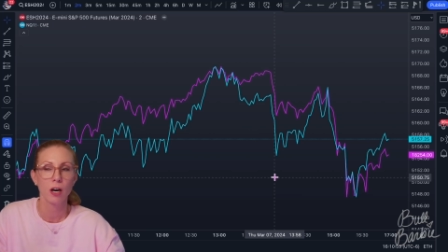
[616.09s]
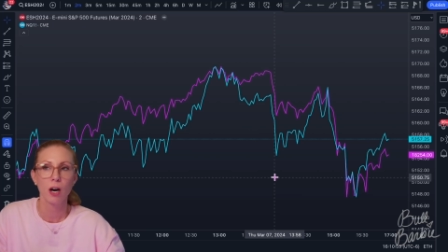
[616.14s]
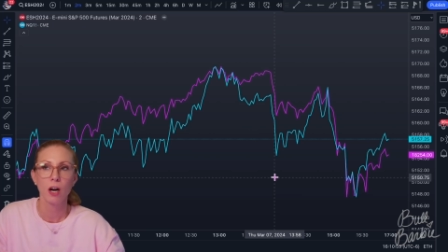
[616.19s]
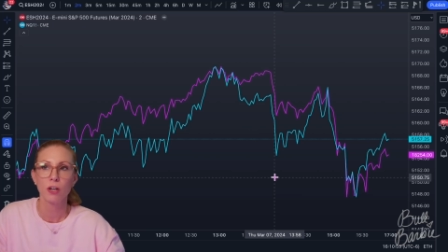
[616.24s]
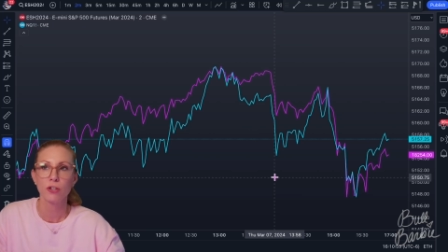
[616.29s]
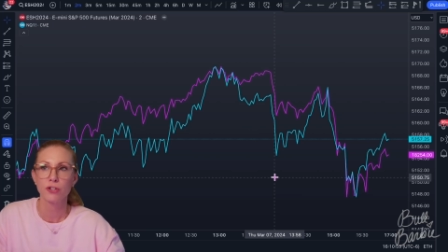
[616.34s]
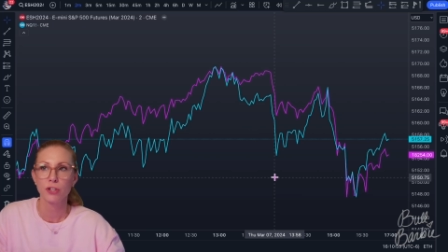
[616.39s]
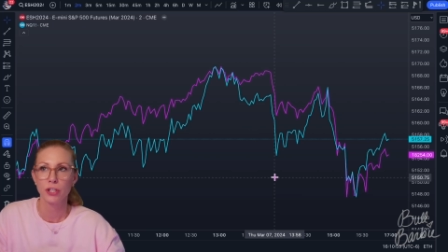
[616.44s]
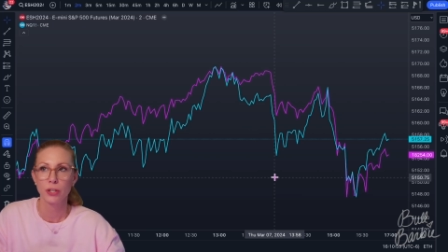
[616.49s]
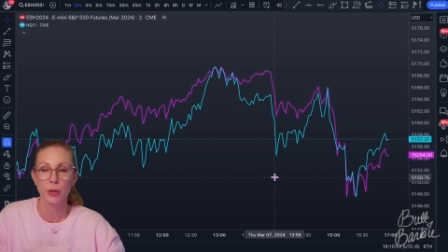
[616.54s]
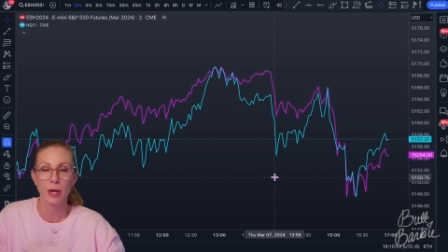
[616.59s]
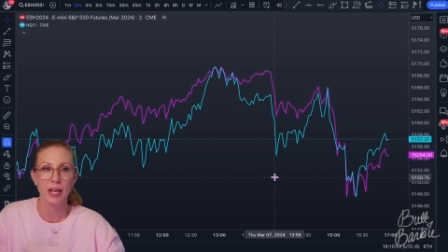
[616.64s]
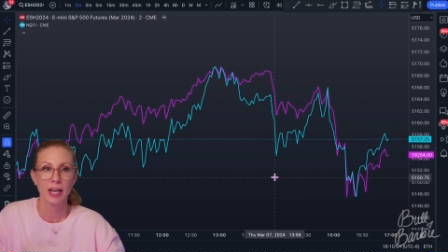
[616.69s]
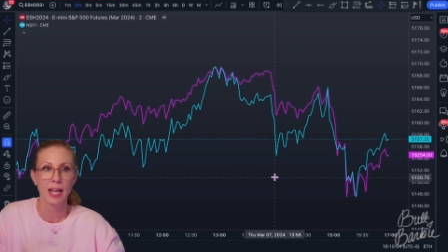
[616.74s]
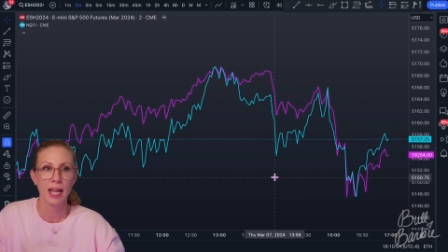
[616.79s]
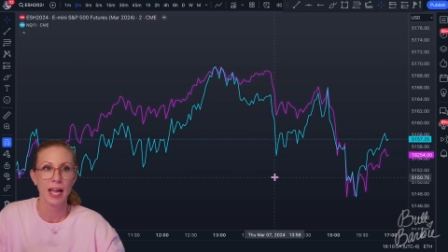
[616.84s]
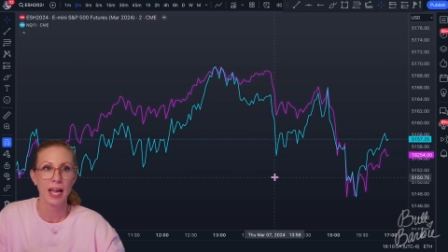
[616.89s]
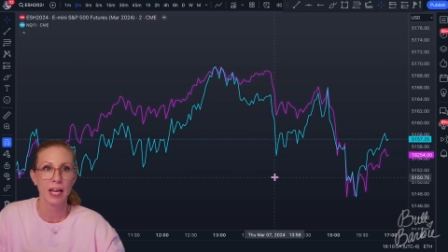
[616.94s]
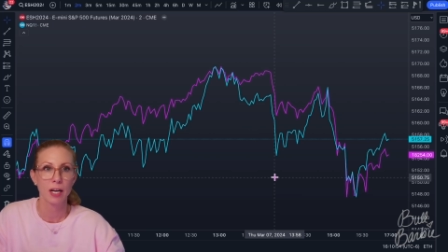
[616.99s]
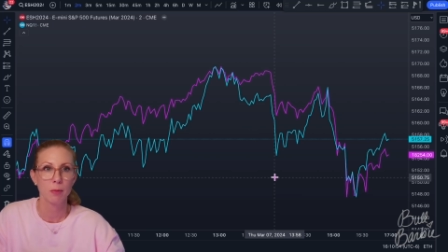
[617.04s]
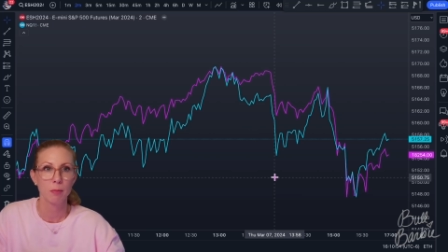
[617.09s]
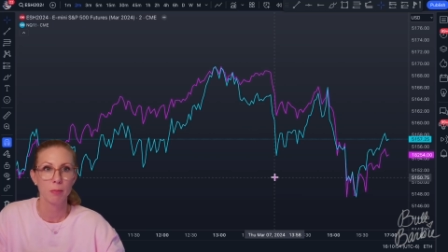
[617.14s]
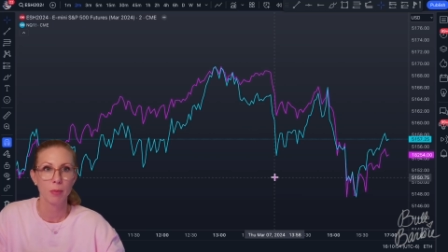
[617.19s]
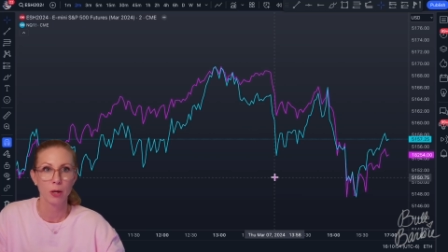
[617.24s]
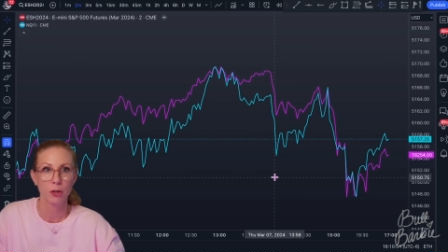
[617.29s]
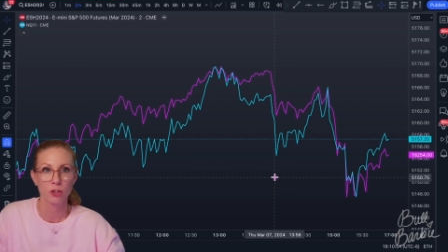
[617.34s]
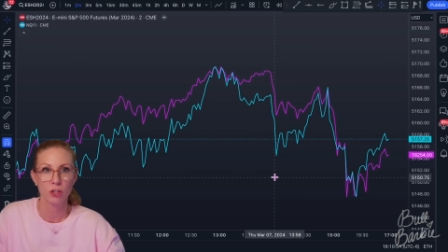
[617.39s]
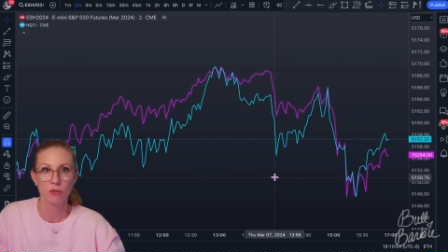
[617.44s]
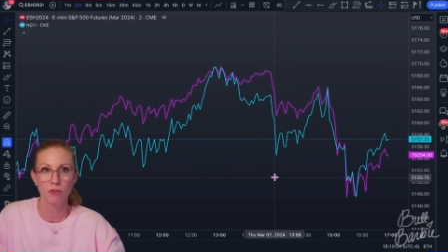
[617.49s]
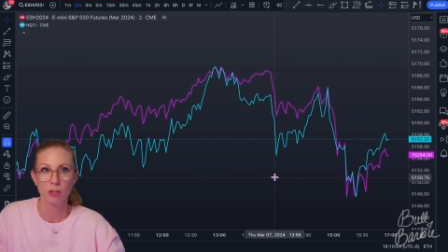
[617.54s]
I'll show you how to add a
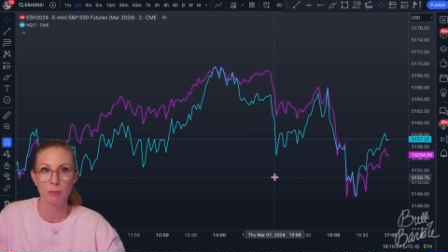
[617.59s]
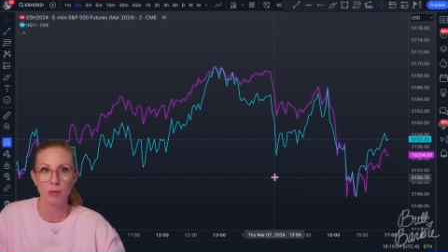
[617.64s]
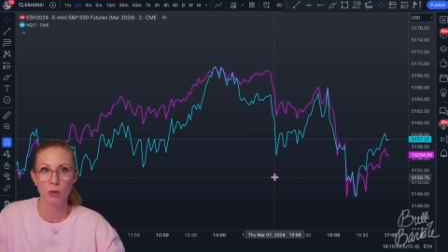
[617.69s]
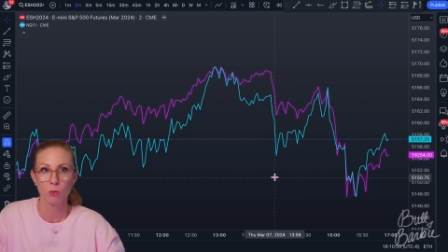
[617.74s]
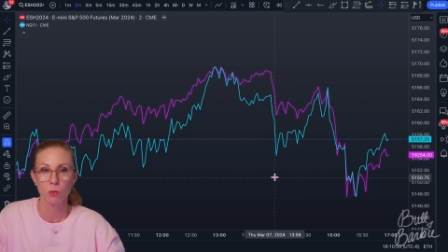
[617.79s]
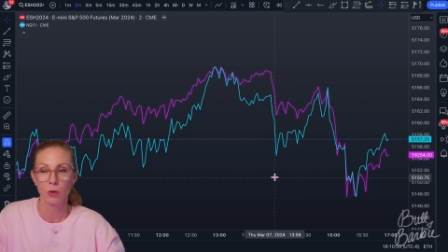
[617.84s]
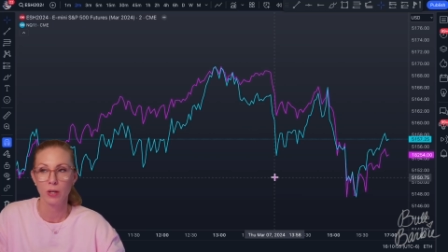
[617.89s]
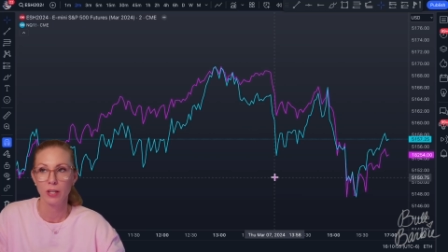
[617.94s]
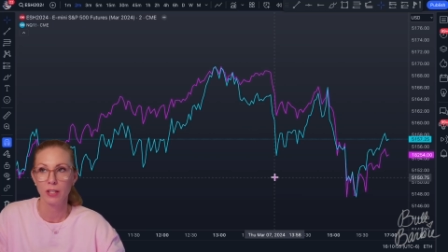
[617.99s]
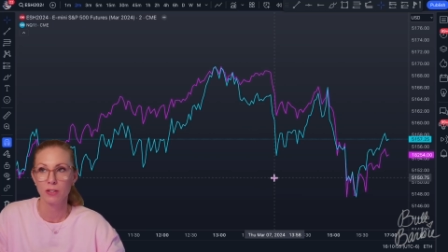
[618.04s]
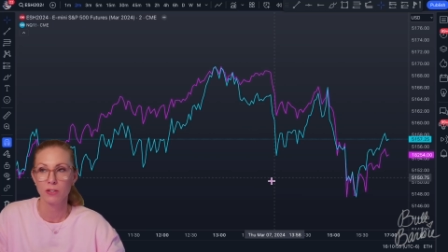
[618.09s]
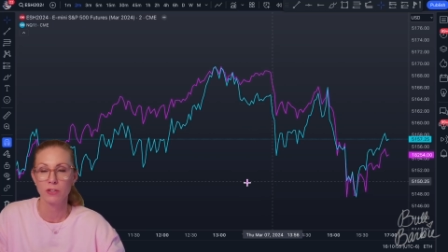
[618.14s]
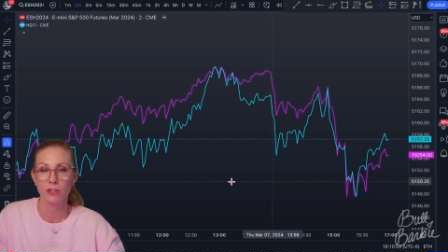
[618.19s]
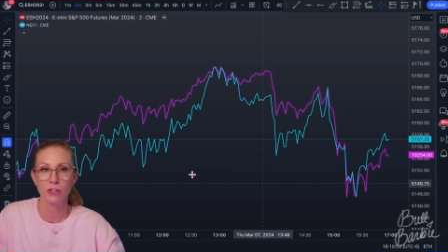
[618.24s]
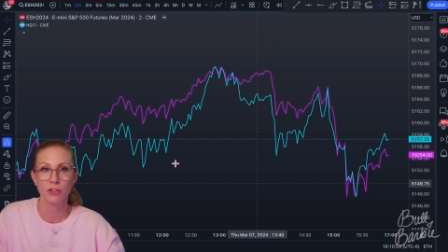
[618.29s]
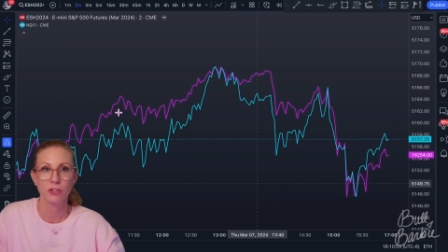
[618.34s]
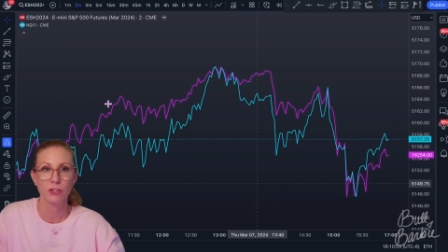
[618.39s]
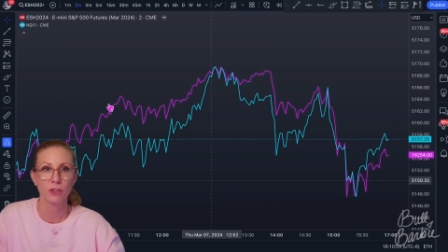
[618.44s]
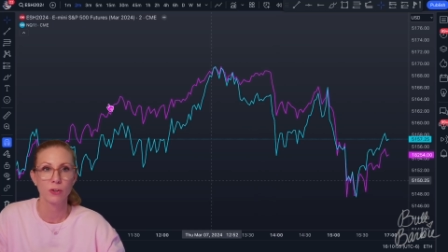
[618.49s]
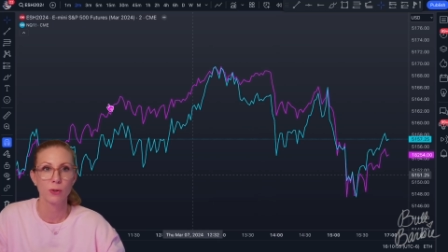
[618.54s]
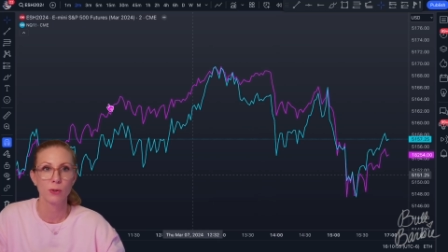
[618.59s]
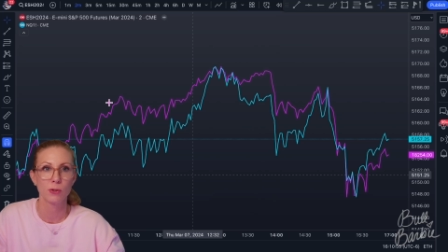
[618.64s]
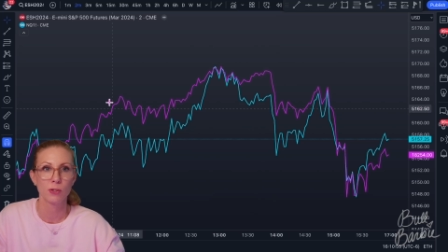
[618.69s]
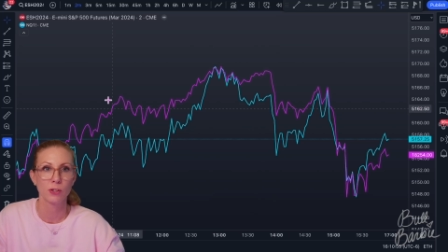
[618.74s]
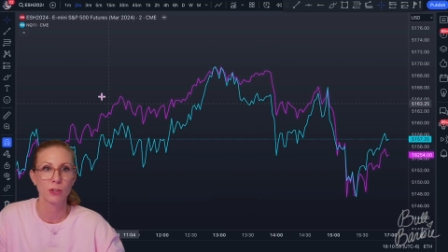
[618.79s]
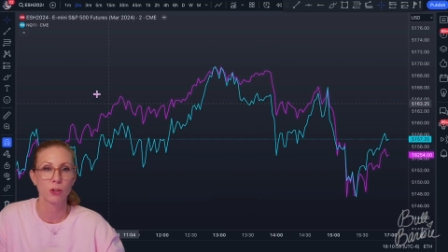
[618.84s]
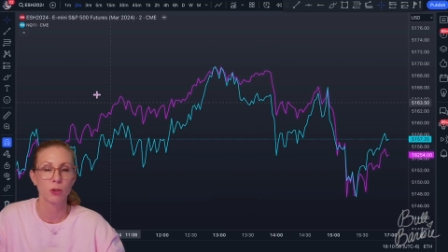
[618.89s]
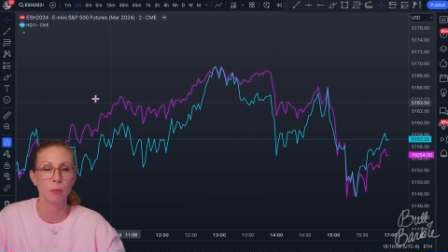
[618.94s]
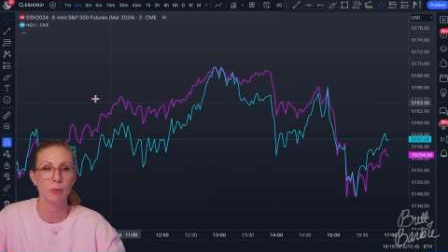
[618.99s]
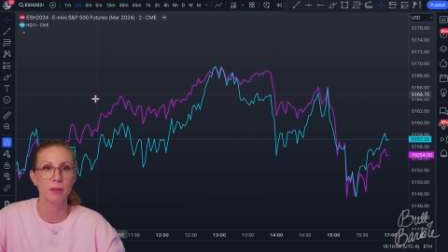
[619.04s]
bunch of them at once. So this goes a
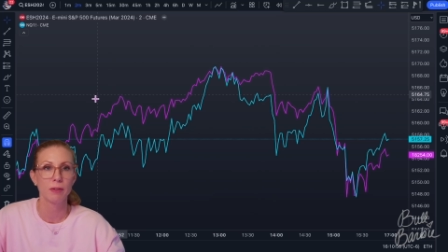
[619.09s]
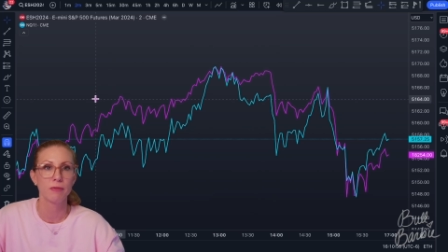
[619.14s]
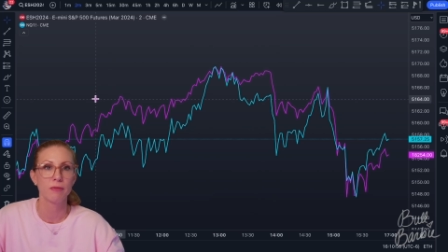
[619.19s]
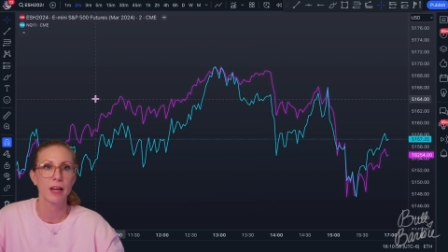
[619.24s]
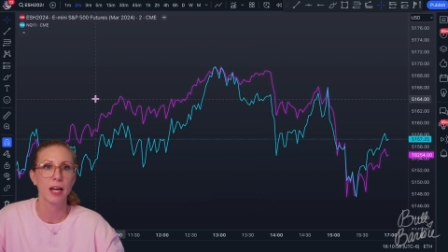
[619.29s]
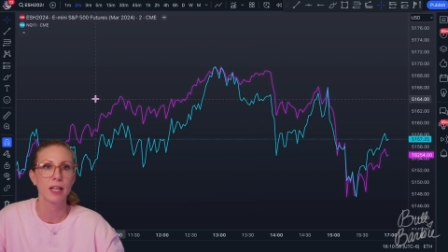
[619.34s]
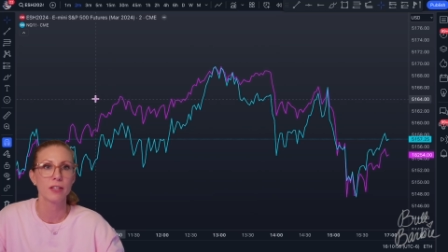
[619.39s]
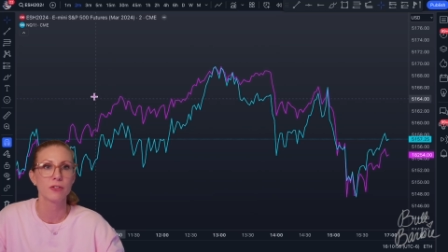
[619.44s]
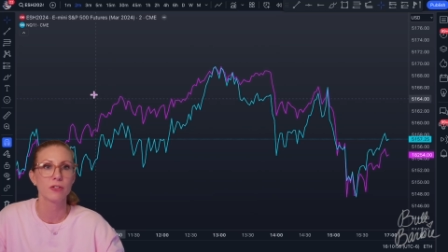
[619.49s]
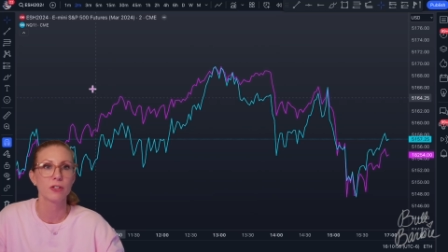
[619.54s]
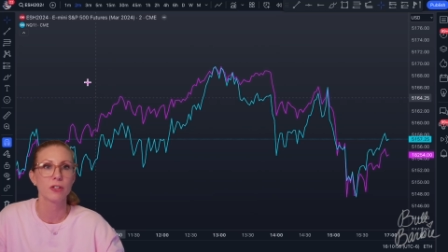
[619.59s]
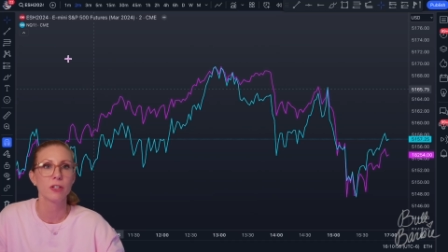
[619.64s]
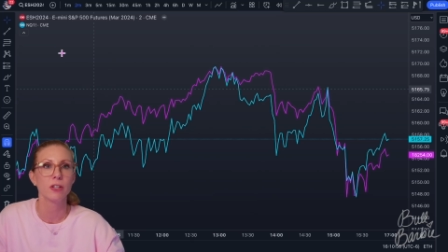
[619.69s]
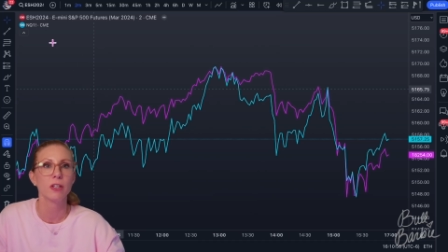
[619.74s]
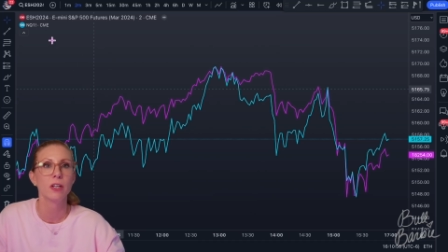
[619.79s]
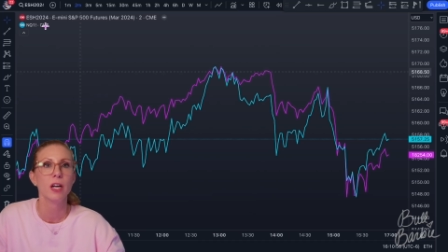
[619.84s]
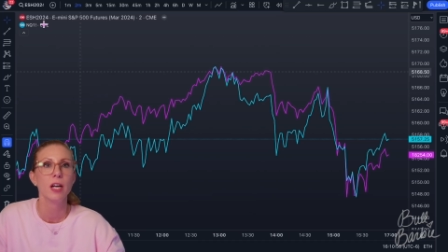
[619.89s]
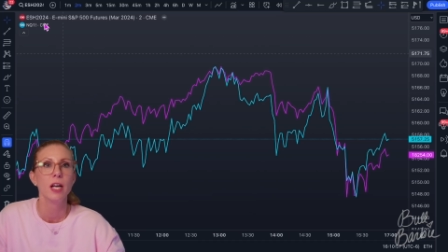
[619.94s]
little bit faster.